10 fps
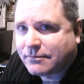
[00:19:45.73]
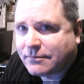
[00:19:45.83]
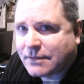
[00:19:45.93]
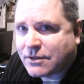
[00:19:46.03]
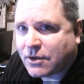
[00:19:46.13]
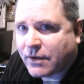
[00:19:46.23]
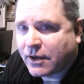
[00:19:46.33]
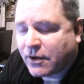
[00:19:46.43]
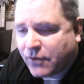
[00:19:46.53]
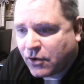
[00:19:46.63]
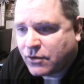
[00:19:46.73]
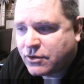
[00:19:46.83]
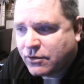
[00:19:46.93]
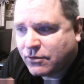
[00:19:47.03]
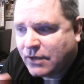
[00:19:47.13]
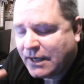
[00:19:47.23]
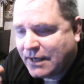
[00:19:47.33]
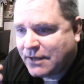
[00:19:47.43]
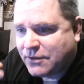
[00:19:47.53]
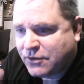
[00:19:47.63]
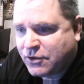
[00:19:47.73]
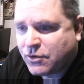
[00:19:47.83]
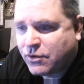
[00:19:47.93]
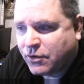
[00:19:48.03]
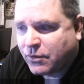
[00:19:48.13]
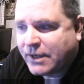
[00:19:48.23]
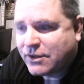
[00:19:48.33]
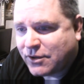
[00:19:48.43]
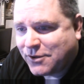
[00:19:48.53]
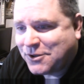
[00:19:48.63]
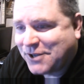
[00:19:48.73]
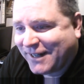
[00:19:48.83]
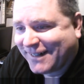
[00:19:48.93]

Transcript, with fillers: And so there are those who do the research,